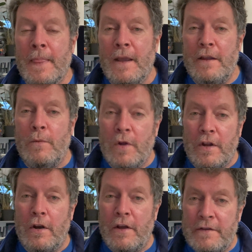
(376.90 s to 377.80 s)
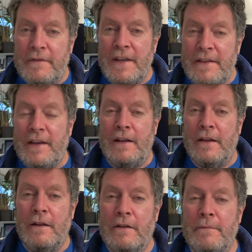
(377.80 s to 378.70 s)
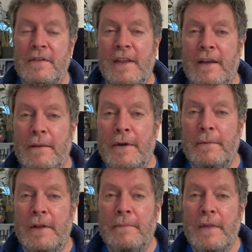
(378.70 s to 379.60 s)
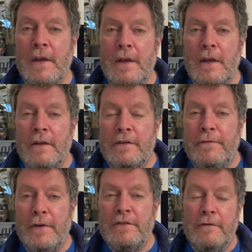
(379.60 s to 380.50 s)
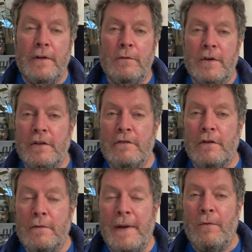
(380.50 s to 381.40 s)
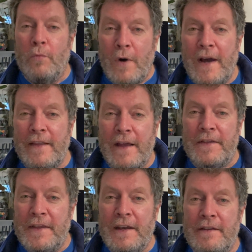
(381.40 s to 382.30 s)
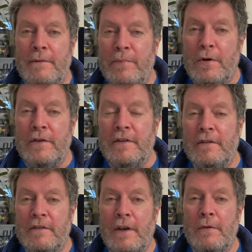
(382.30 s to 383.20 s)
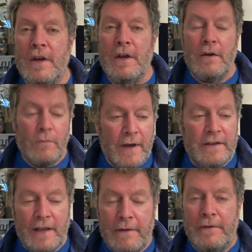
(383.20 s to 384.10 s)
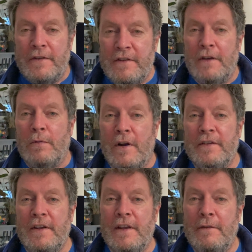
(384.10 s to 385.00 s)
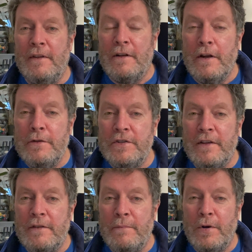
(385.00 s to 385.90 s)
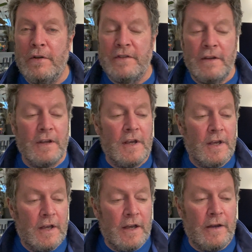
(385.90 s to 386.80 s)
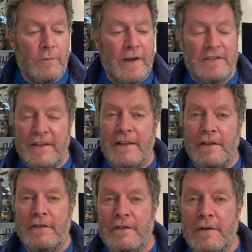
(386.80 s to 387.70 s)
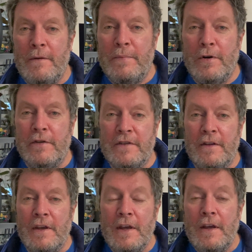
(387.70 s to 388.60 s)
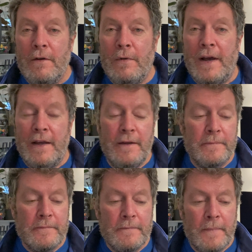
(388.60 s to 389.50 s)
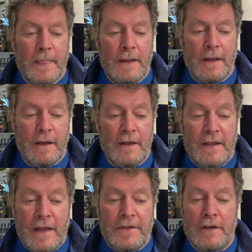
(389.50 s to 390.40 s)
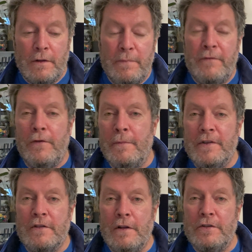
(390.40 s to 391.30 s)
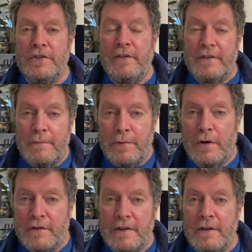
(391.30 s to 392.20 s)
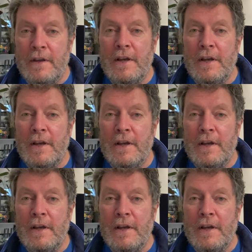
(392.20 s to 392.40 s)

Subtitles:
And they want a lot of detail, and I'll come to that in a moment. So first of all, we're going to talk about why that thing is important. So why diversity, equality and inclusion is important, why standards are so important, why an ethical performance culture is important,